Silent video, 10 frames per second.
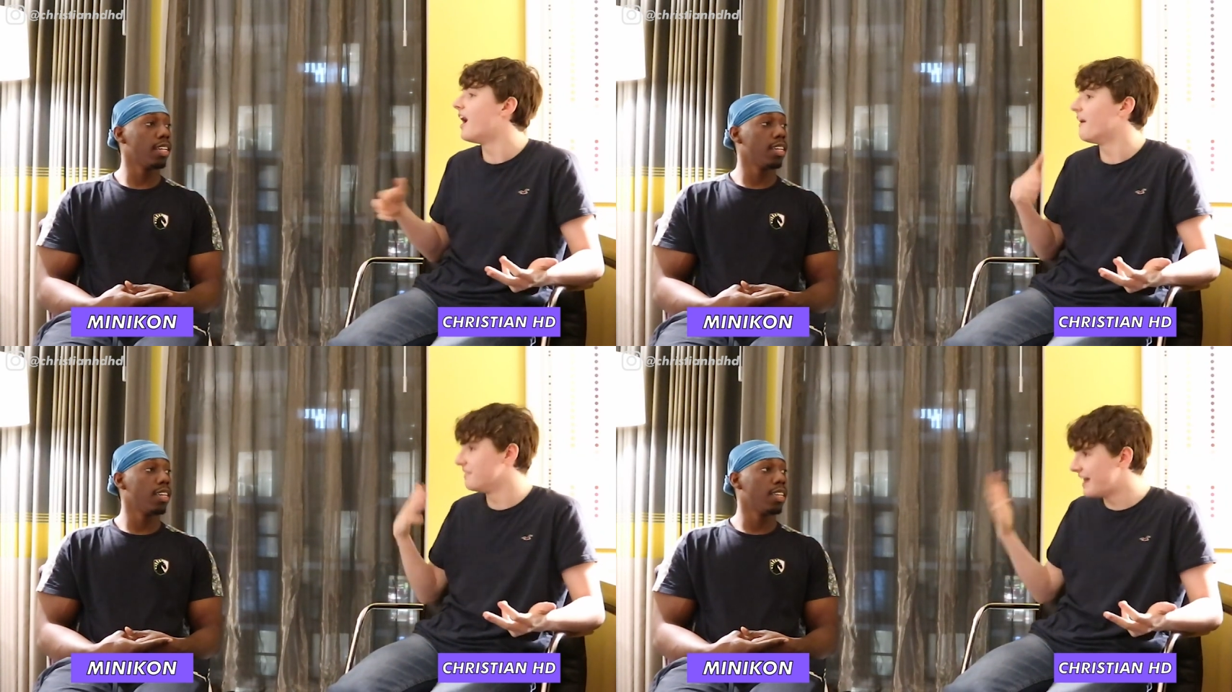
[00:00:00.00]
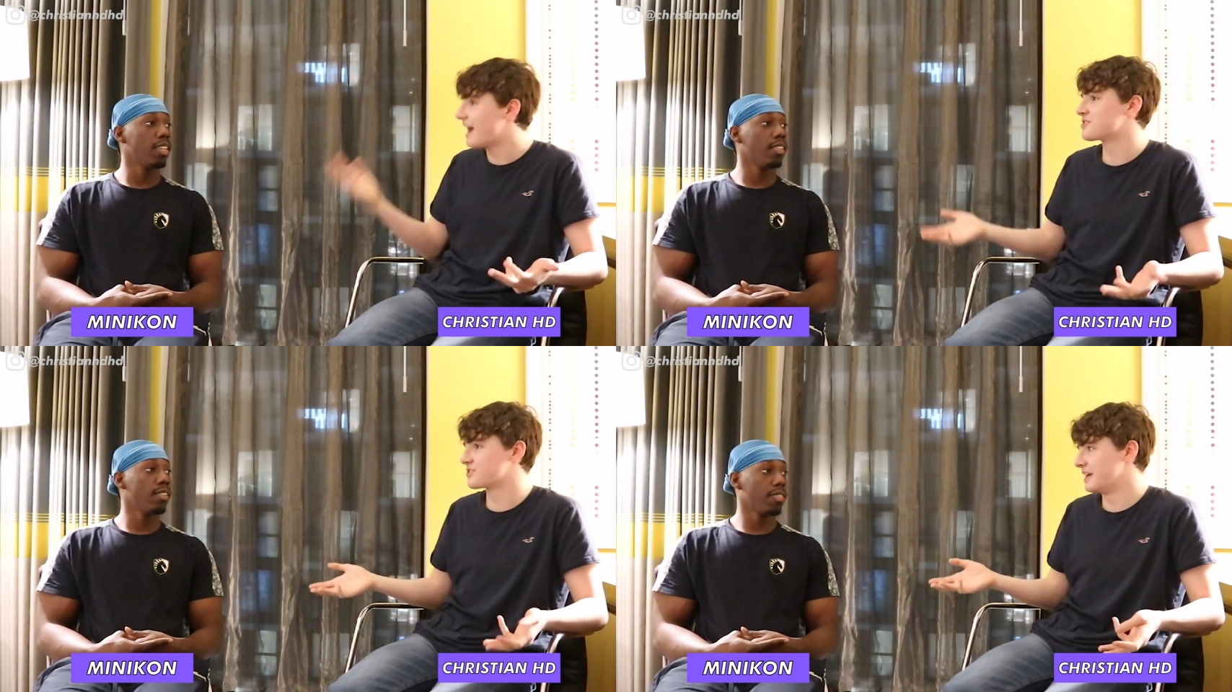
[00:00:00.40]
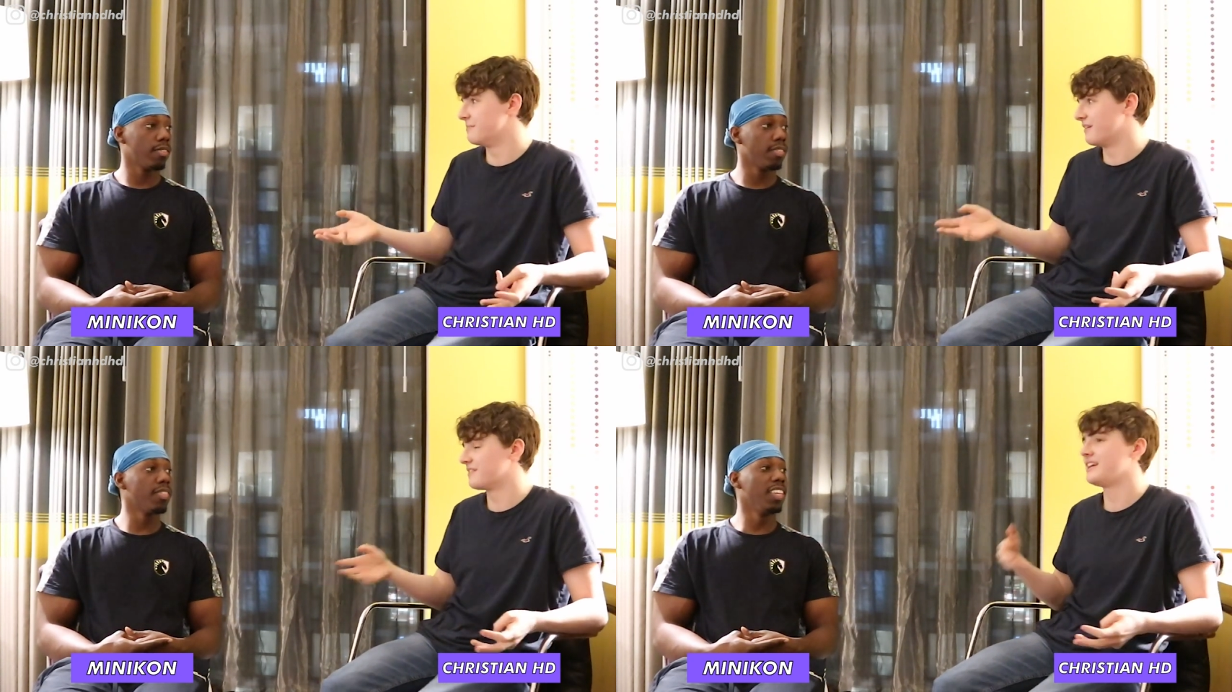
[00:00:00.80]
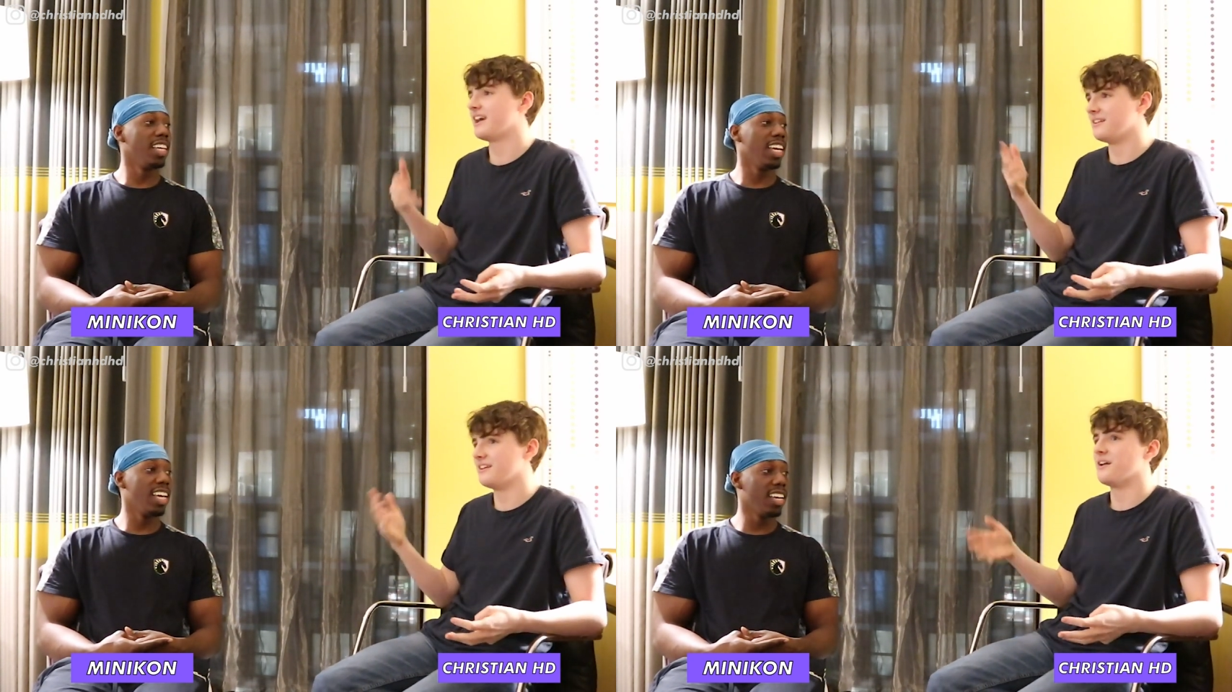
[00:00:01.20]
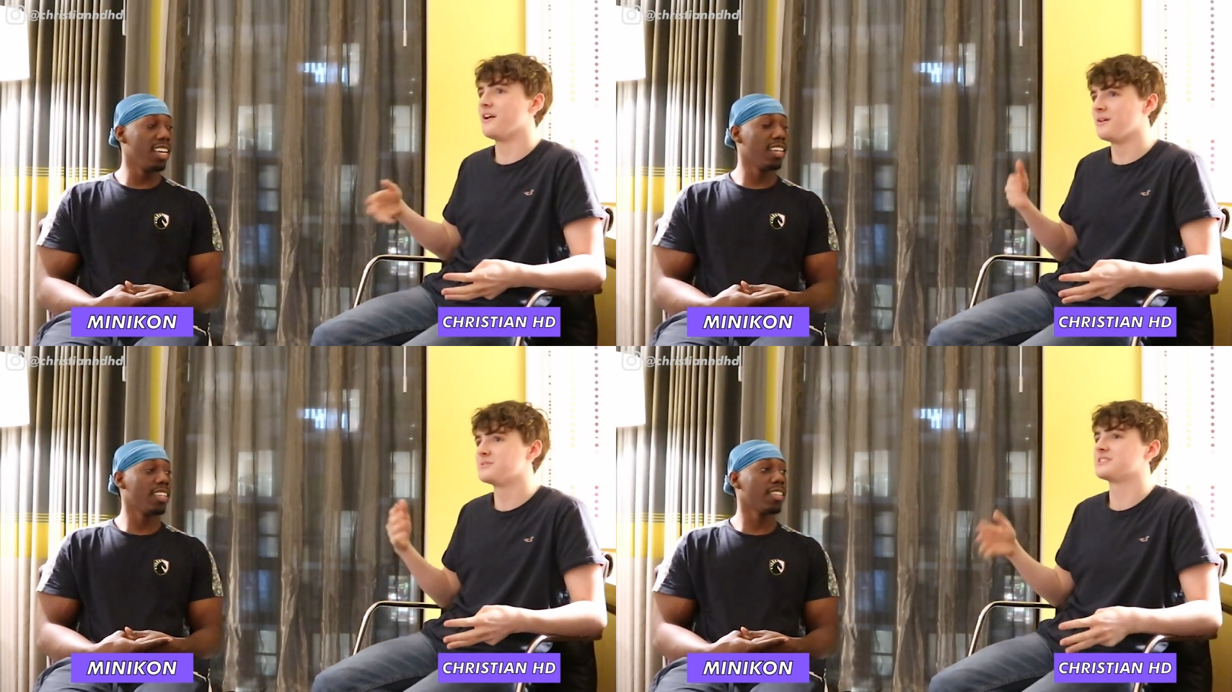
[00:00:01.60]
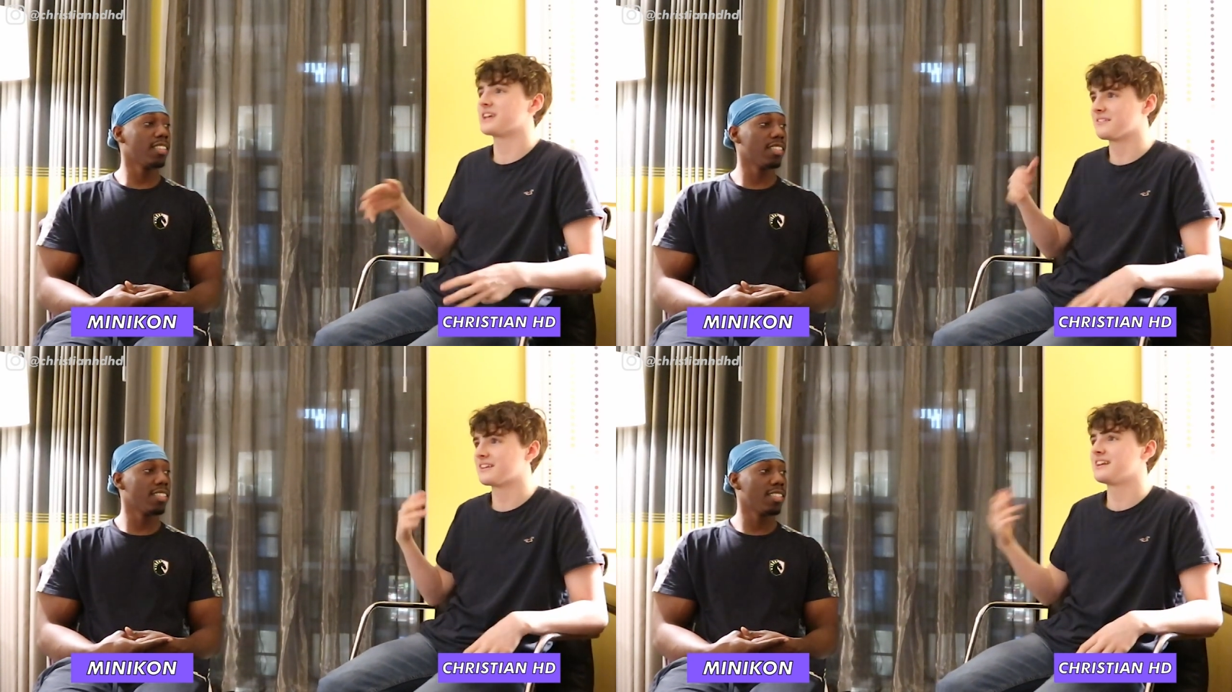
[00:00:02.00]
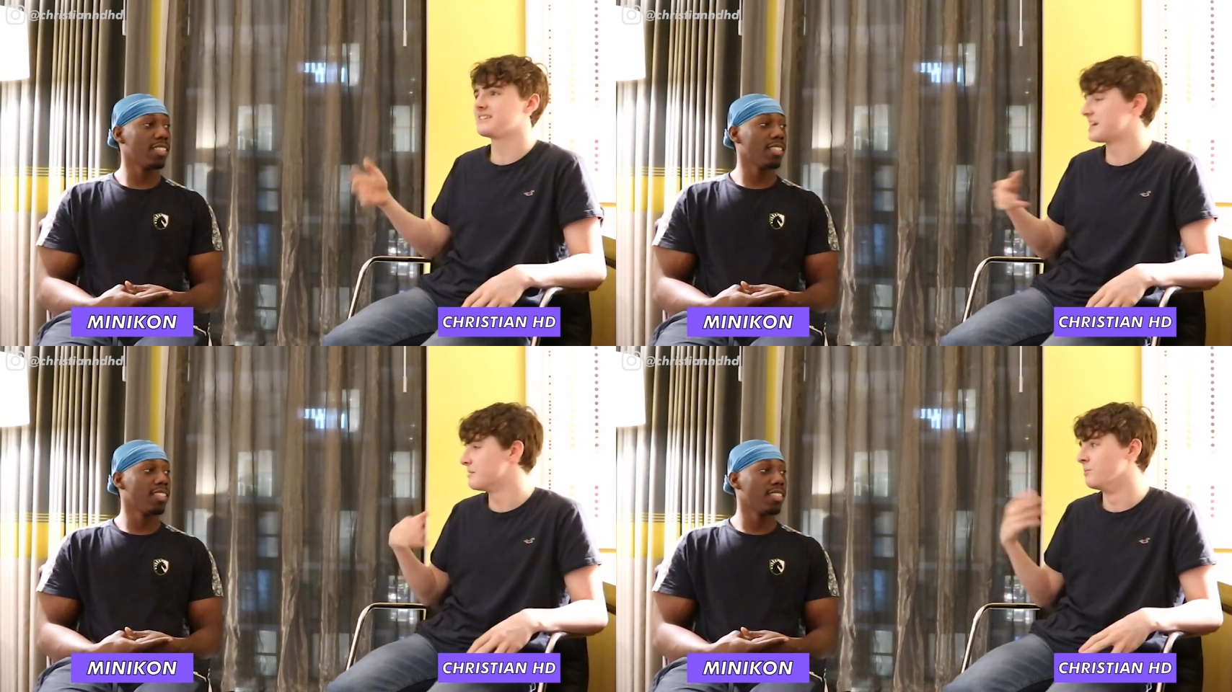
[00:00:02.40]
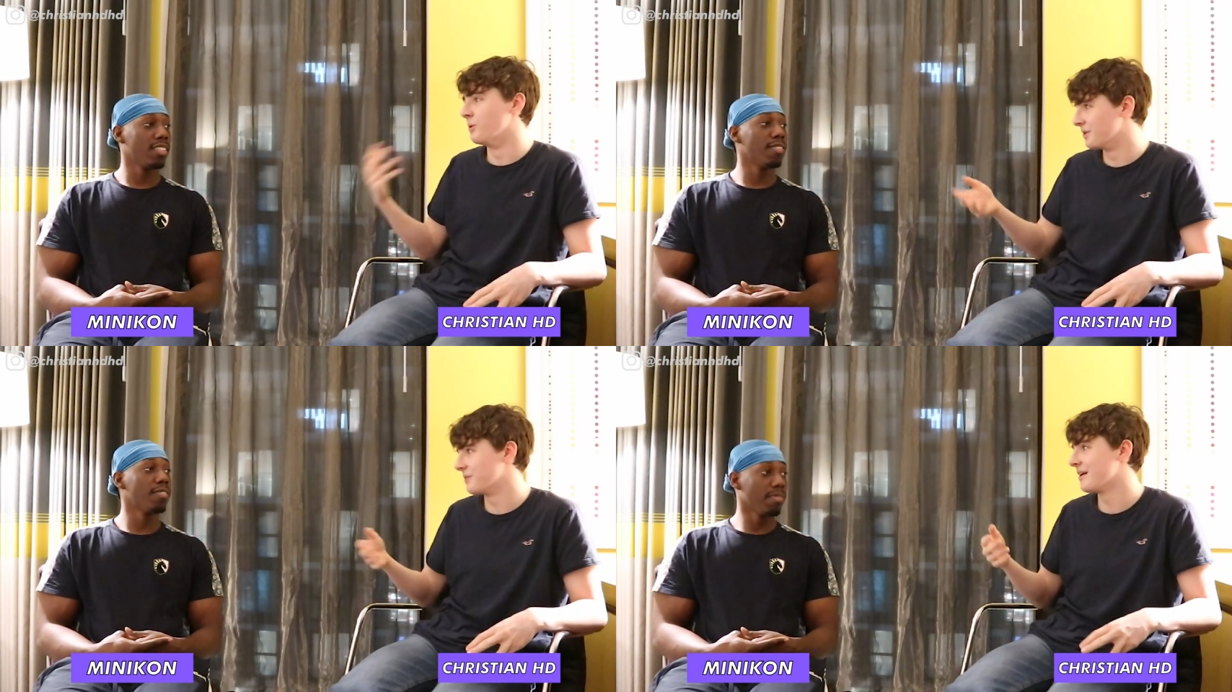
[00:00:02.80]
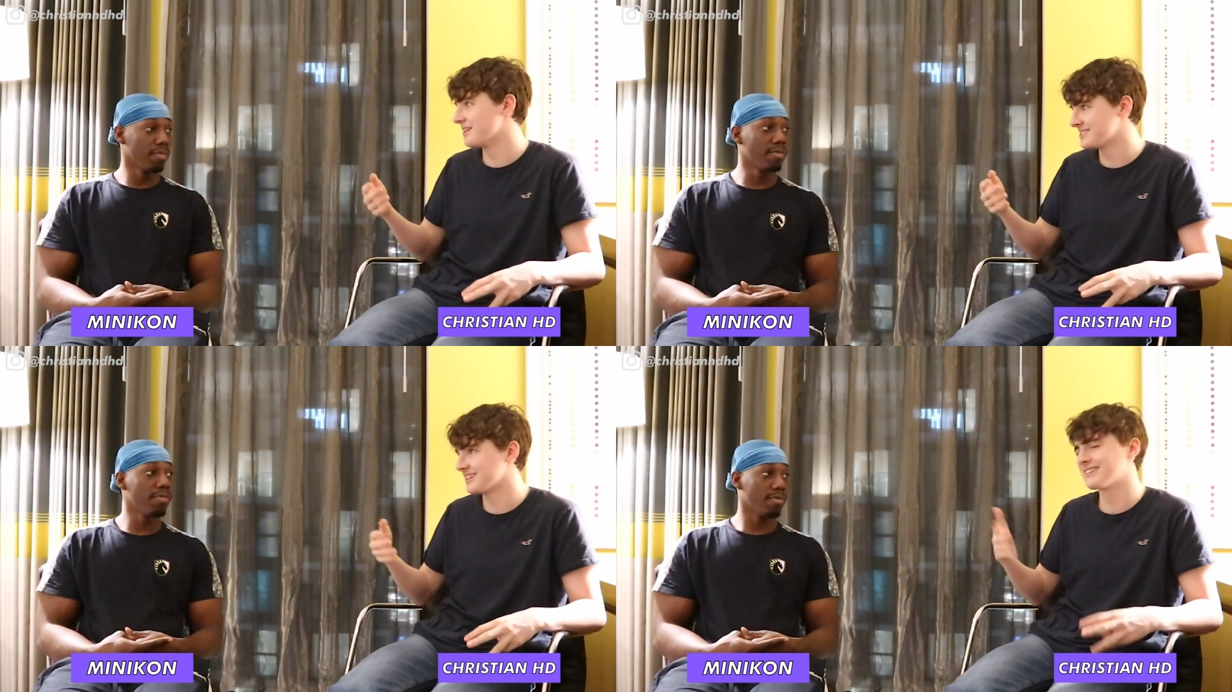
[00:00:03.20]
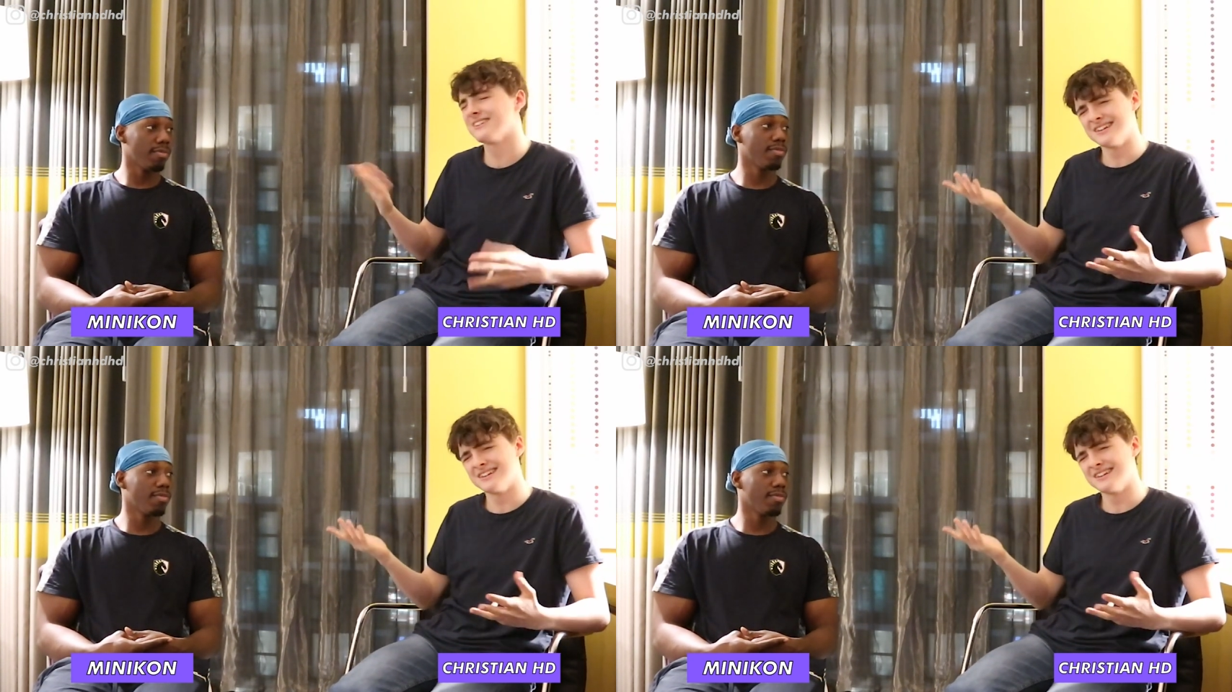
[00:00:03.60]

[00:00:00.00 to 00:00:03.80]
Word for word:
Speaker 1: unnaturally buff. And, he, yeah. and Armz is kind of getting to that border where it's like,